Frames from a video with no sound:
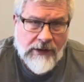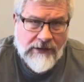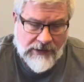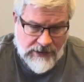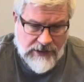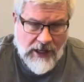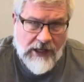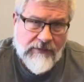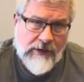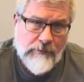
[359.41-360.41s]
Now that's kind
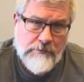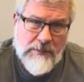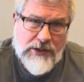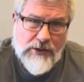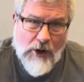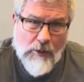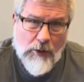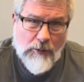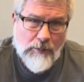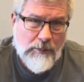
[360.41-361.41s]
of a
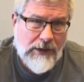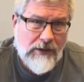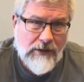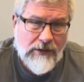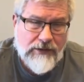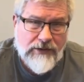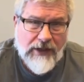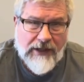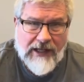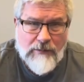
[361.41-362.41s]
misnomer because
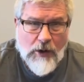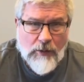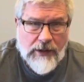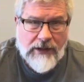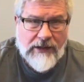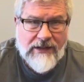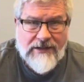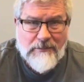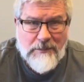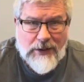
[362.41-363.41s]
an MRE is a
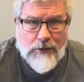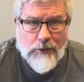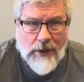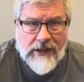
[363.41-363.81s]
meal ready